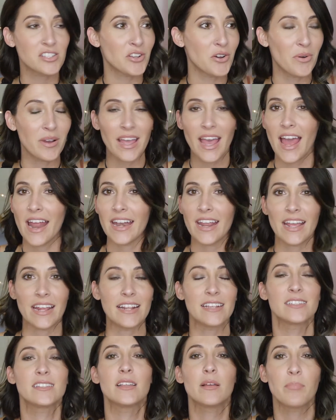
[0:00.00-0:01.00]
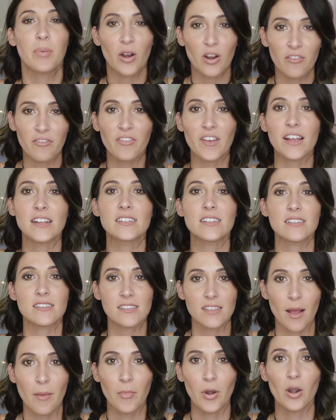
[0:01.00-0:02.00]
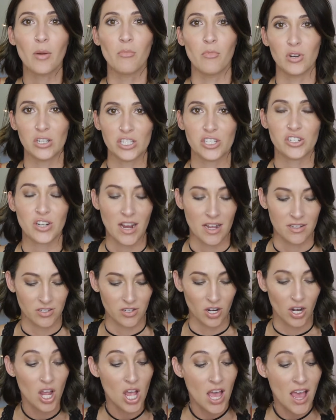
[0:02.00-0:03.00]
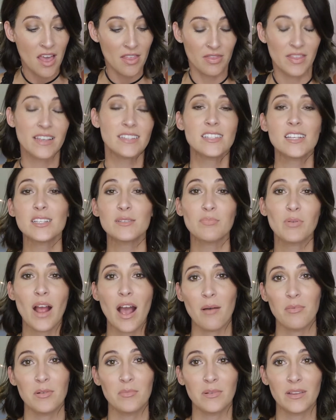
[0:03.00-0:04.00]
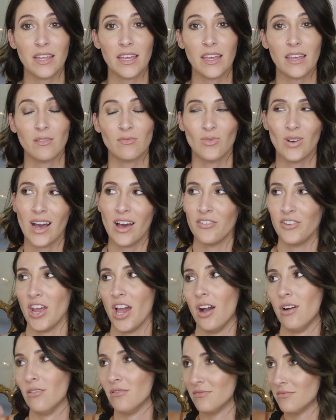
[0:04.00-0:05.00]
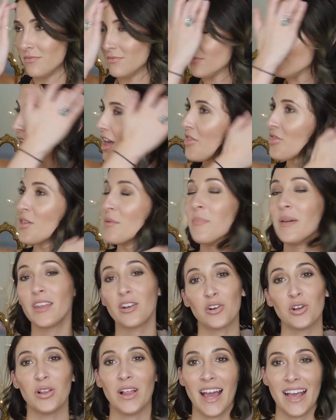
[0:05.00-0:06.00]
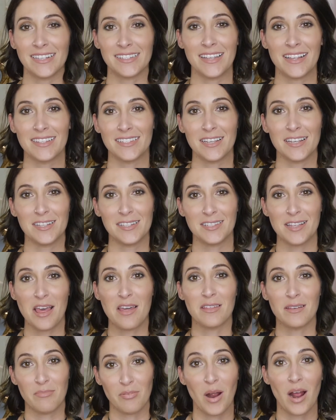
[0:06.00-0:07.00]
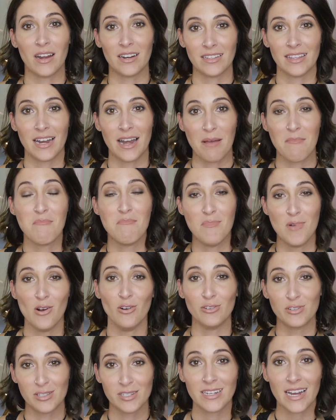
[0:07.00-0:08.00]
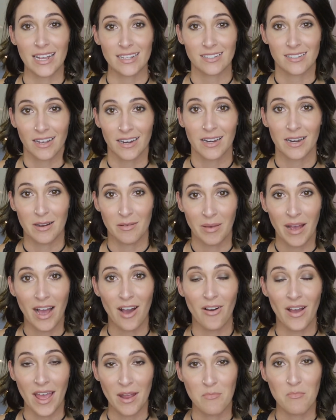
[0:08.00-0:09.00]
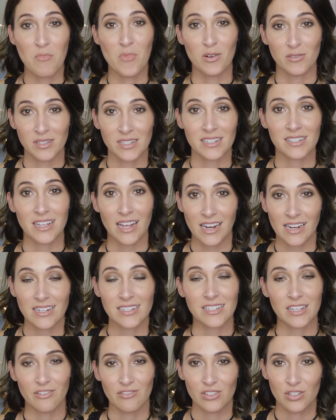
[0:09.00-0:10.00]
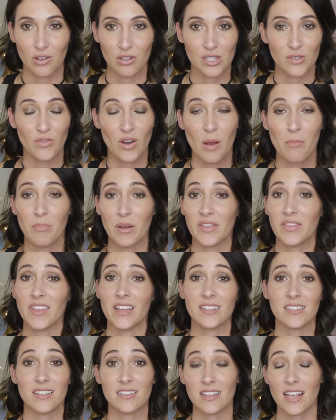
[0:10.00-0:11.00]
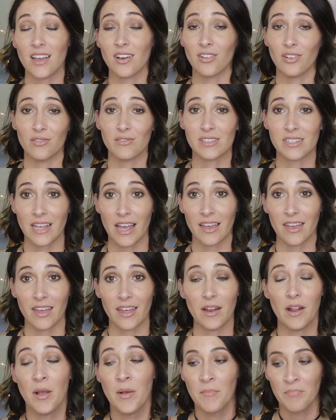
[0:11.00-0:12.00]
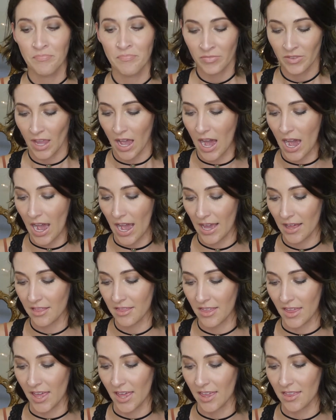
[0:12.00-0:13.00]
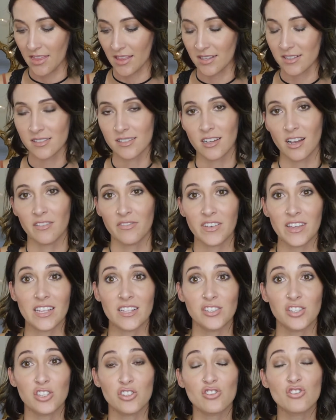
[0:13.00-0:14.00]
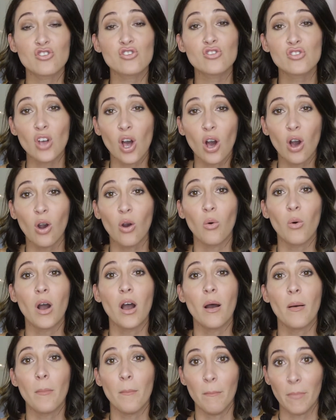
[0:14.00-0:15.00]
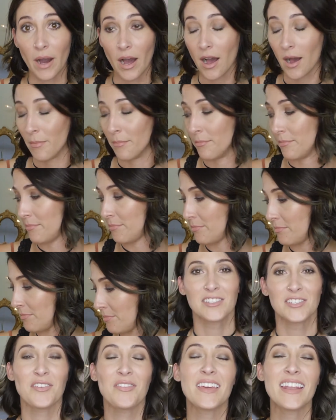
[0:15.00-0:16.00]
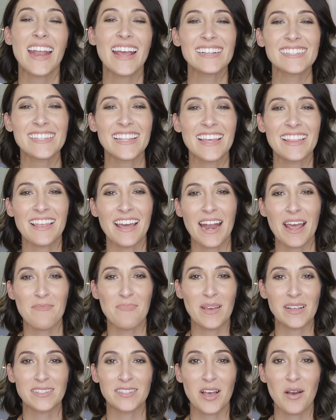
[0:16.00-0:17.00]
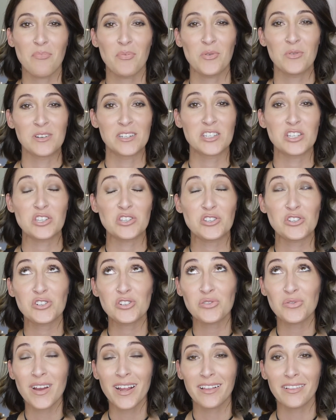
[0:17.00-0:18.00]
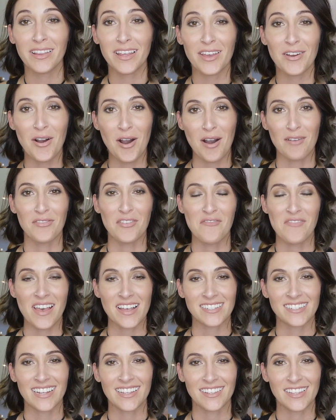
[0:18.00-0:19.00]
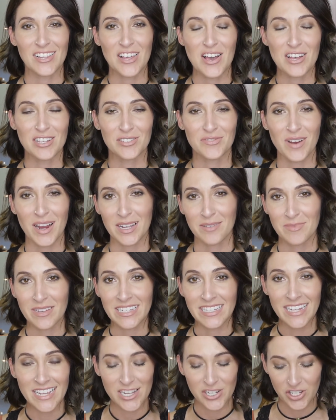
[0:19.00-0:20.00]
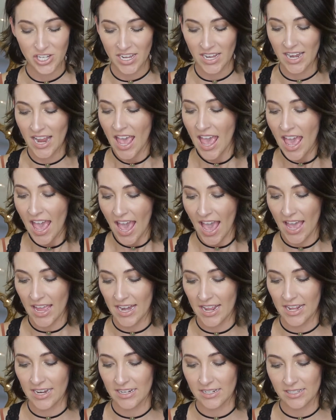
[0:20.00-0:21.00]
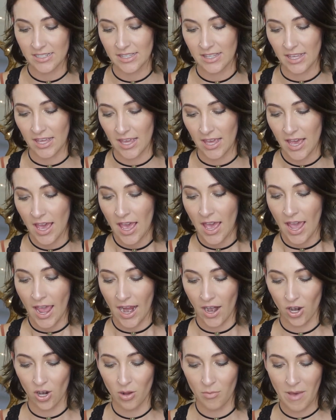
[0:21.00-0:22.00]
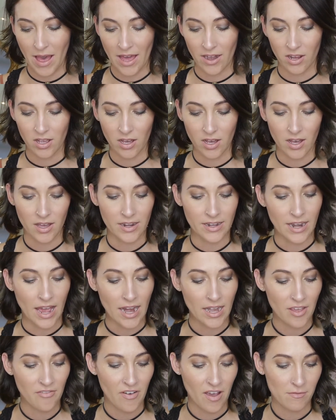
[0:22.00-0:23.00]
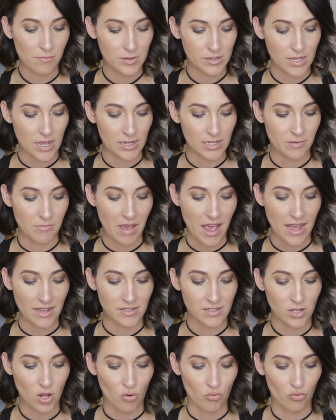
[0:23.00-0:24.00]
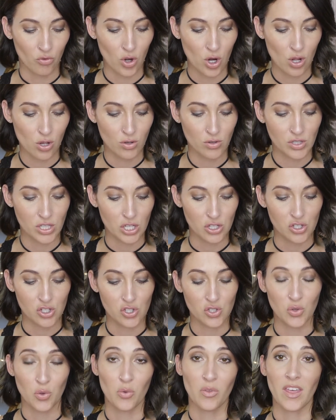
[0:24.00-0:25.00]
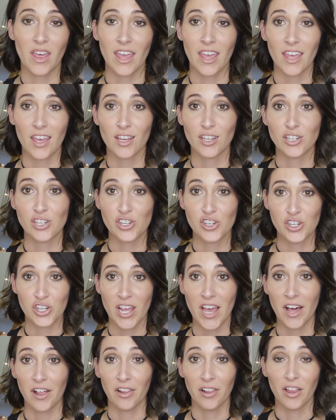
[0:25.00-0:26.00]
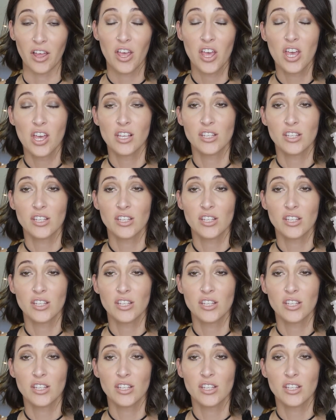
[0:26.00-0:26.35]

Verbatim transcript: So again, it is the perfect summer moisturizer. This is probably, well, no. The mineral essence is the product that I'm most excited about and most excited to see results from, but this is a close second. I think this stuff is so bomb. So the next thing that I picked up was strictly off of Estee Lalonde's recommendation, and it is the Aromatica ninety-five percent Damask Rose Soothing Gel.